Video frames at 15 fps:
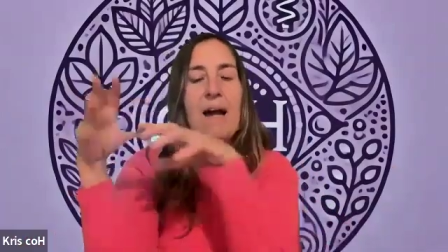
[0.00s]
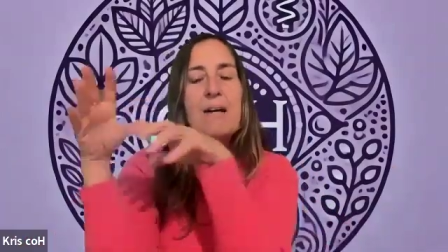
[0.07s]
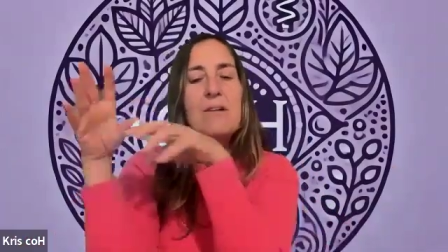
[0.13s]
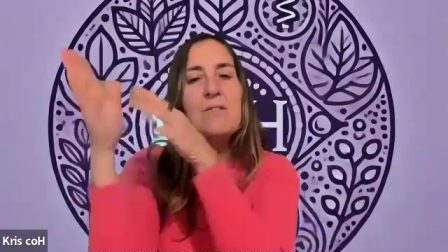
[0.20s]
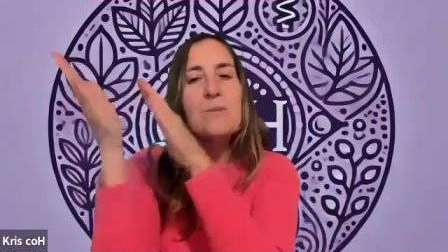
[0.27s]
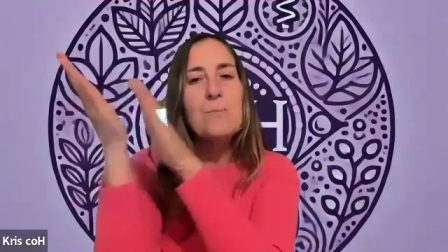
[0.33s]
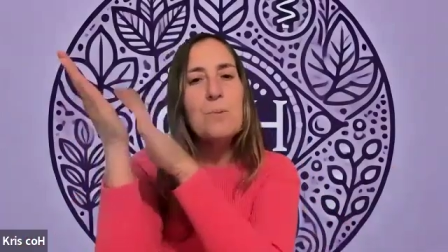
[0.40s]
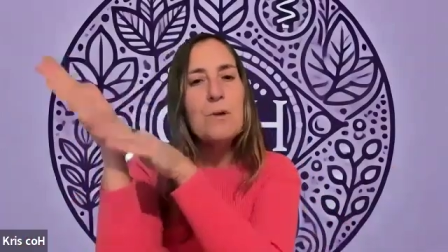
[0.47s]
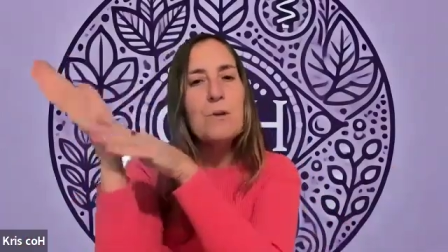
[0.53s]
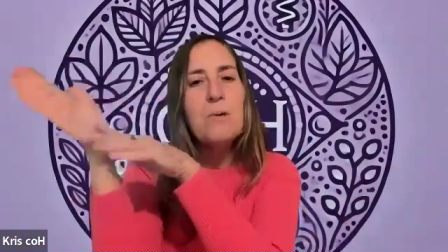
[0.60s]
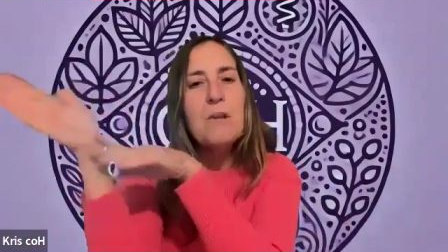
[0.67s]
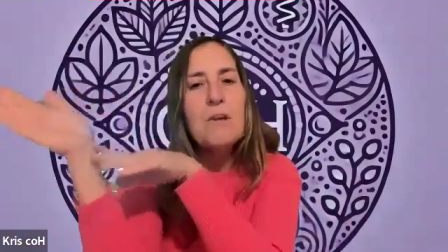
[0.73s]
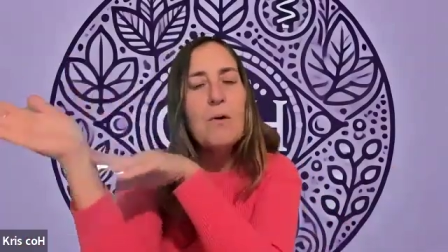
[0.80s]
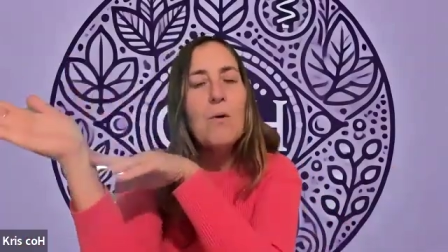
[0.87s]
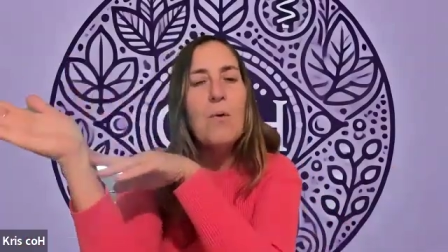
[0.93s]
and just put a
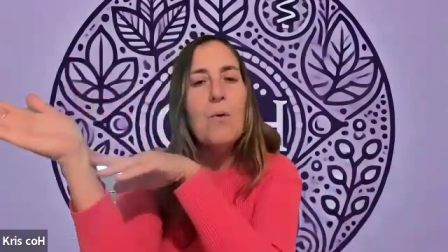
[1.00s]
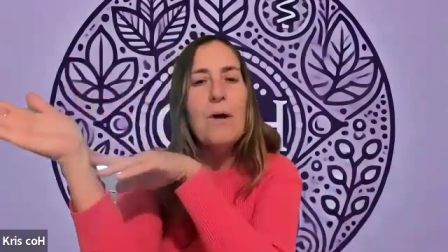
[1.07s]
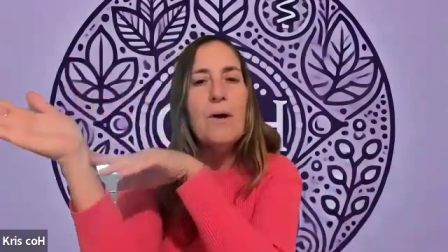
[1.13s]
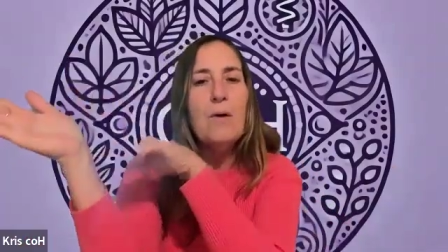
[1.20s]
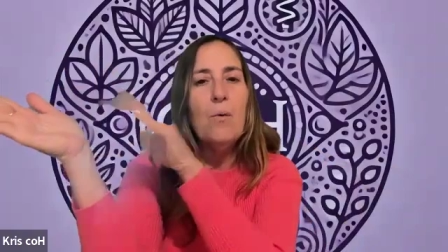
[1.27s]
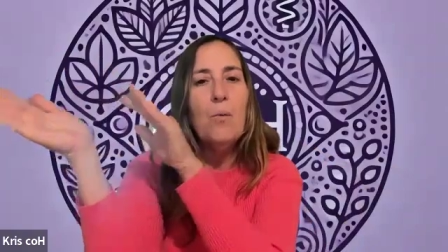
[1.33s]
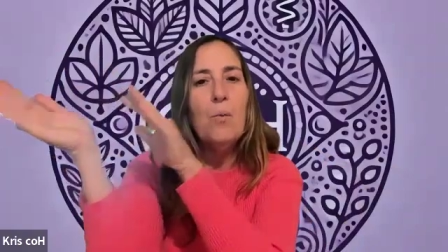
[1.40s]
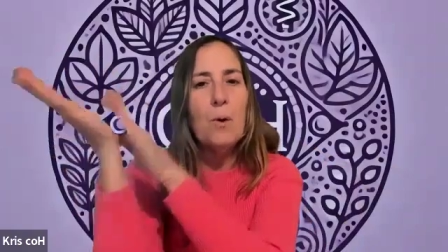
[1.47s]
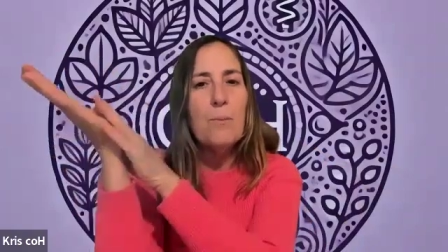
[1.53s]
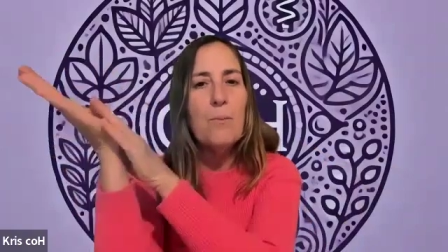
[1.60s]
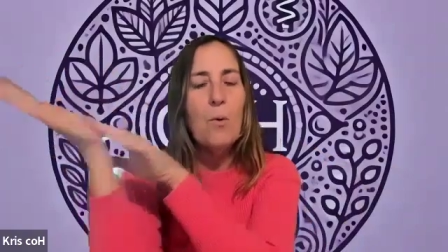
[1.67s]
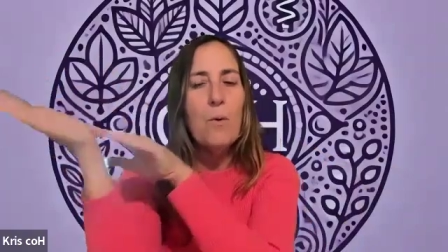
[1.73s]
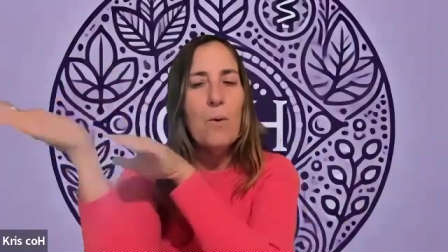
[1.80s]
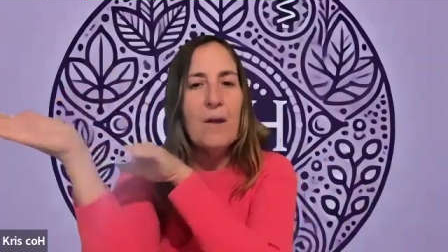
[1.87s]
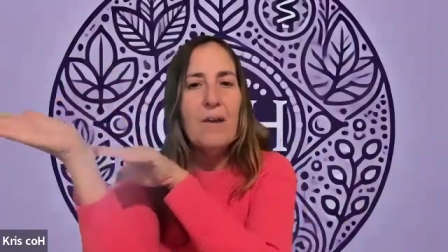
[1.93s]
little oil, warm
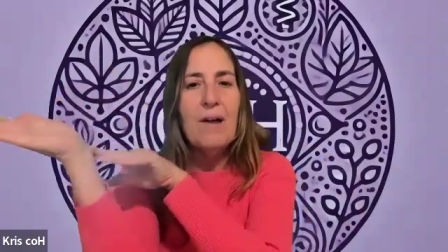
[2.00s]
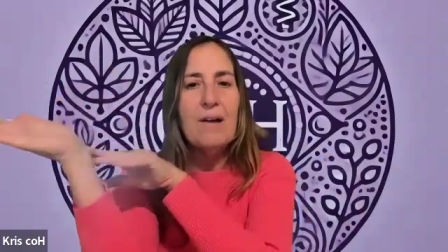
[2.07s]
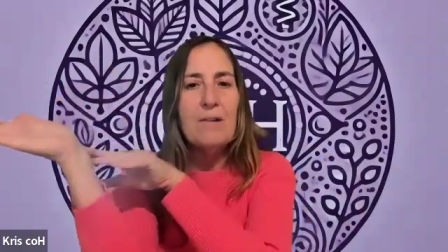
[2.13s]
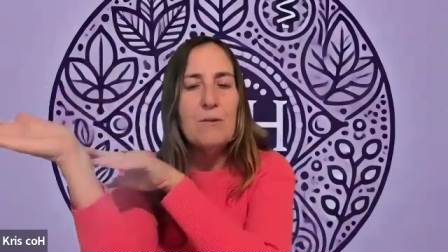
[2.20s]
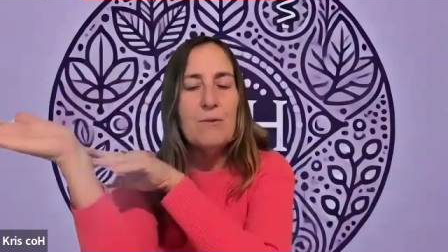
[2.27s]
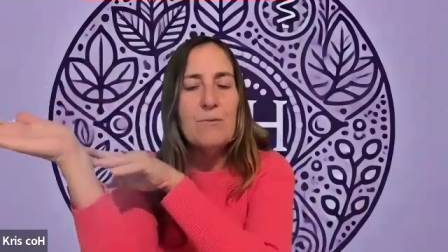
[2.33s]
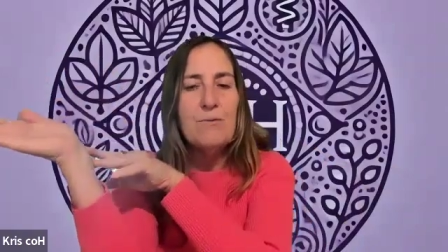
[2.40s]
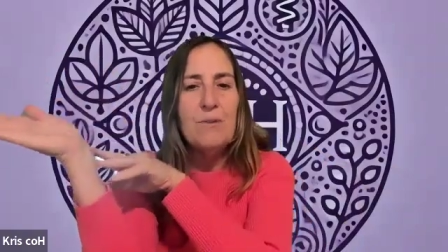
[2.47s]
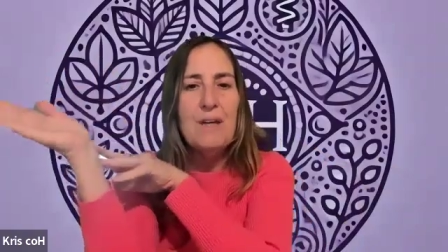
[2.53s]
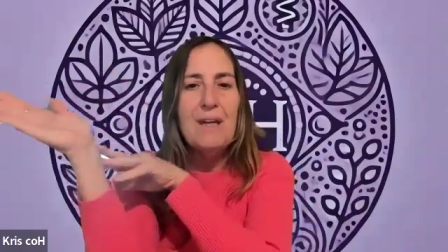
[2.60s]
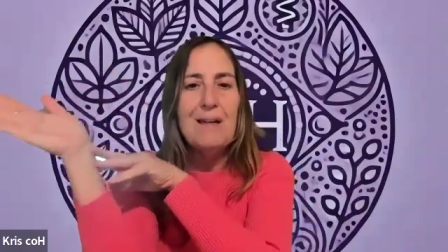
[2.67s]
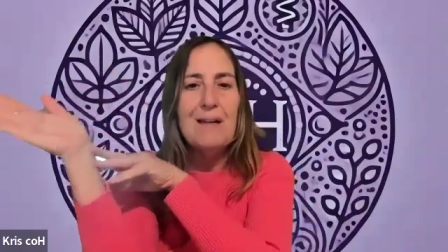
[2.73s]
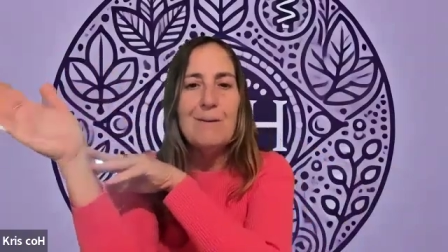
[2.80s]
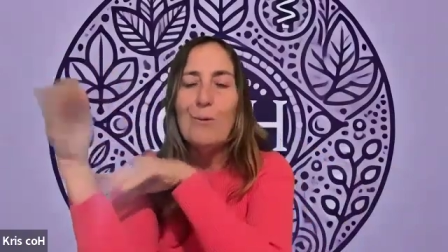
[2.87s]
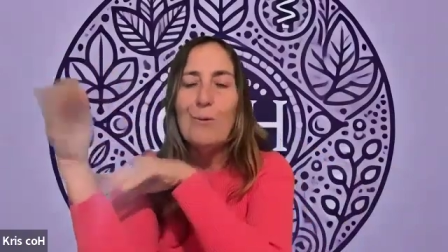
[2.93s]
oil on your feet.